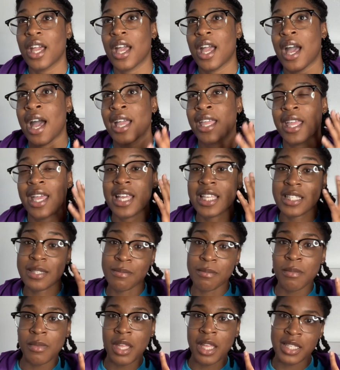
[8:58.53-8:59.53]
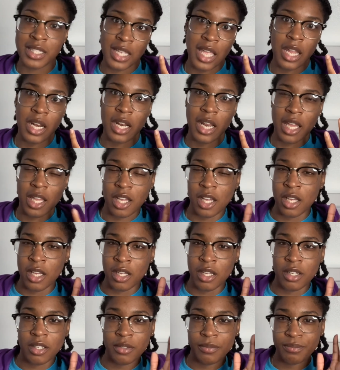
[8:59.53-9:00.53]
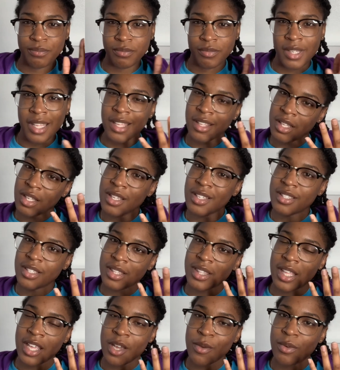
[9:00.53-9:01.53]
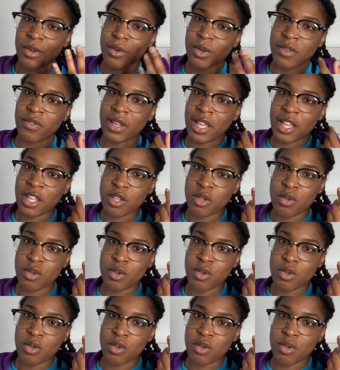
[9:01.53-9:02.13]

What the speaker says: I guess it's kind of like it's a thing with grief, like